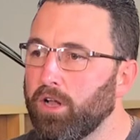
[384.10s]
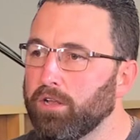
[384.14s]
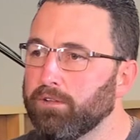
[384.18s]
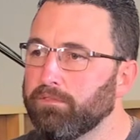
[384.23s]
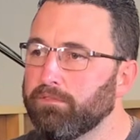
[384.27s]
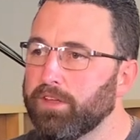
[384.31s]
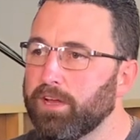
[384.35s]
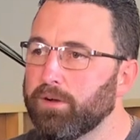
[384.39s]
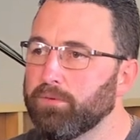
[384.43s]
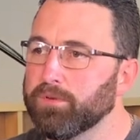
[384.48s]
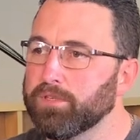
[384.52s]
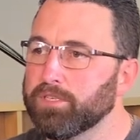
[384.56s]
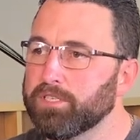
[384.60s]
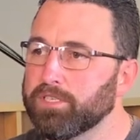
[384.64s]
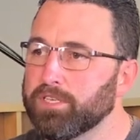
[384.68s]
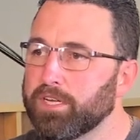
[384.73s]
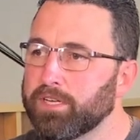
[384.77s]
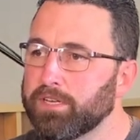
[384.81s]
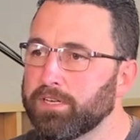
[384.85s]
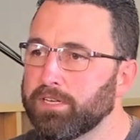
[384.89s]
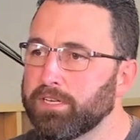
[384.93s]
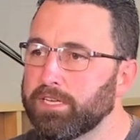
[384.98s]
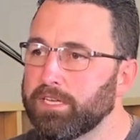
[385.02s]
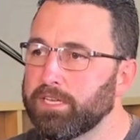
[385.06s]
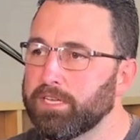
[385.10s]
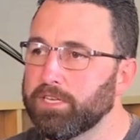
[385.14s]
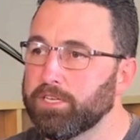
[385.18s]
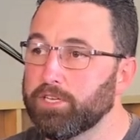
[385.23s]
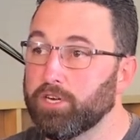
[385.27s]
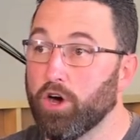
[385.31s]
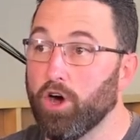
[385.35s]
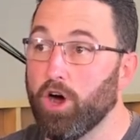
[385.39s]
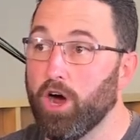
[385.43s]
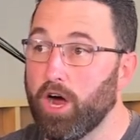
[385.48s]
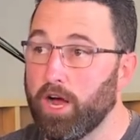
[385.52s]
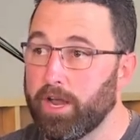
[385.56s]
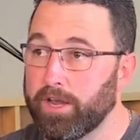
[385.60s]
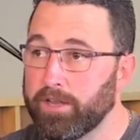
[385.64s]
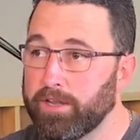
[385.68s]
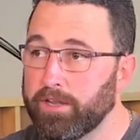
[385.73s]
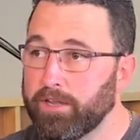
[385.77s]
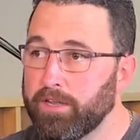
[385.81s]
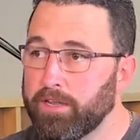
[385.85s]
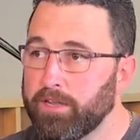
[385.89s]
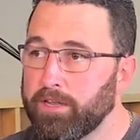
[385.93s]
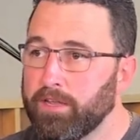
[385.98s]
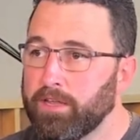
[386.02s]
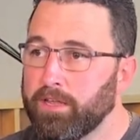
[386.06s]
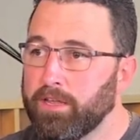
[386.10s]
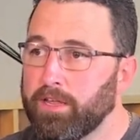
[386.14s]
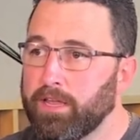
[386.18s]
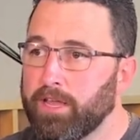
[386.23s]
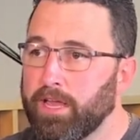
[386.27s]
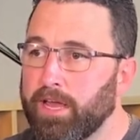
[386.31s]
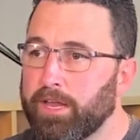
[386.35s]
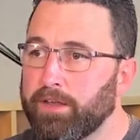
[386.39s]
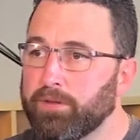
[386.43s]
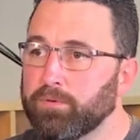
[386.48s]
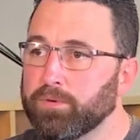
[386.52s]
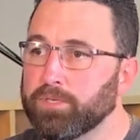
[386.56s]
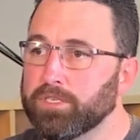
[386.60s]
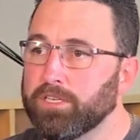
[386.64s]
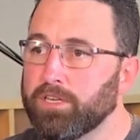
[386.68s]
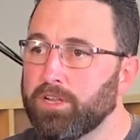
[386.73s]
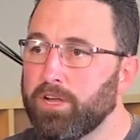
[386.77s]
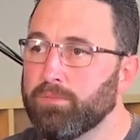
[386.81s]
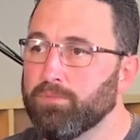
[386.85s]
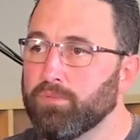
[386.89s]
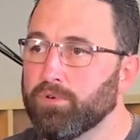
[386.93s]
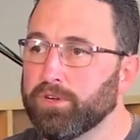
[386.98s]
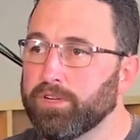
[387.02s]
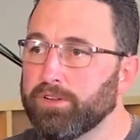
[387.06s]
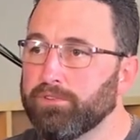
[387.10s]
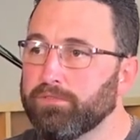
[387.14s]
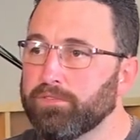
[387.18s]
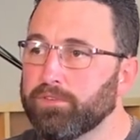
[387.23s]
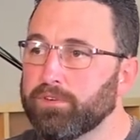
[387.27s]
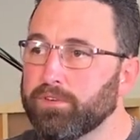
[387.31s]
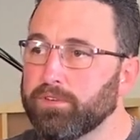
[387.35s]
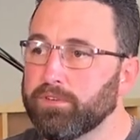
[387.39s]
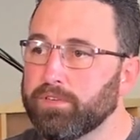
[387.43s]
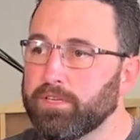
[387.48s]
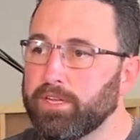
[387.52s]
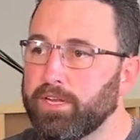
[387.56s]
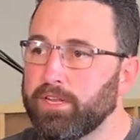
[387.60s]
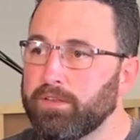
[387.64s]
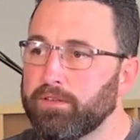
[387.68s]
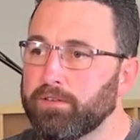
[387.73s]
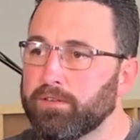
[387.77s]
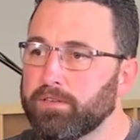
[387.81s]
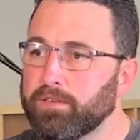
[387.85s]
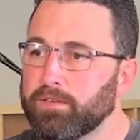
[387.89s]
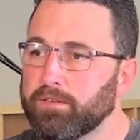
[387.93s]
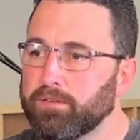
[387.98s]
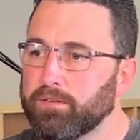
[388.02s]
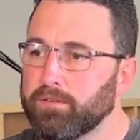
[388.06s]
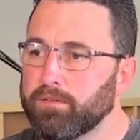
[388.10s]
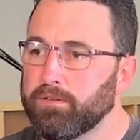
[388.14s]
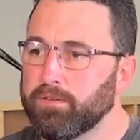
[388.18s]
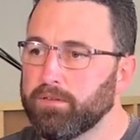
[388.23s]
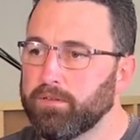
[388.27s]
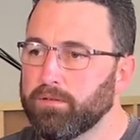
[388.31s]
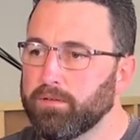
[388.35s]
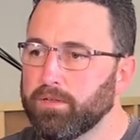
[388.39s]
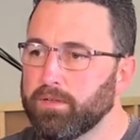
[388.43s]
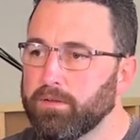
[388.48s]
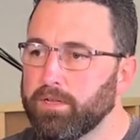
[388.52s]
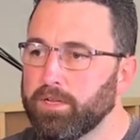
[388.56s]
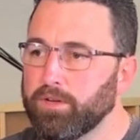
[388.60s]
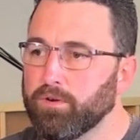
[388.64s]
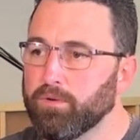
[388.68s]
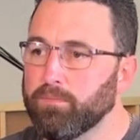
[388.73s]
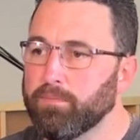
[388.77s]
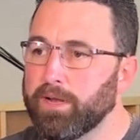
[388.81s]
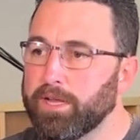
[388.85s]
of that was suddenly gone, and it was a lot more difficult. And my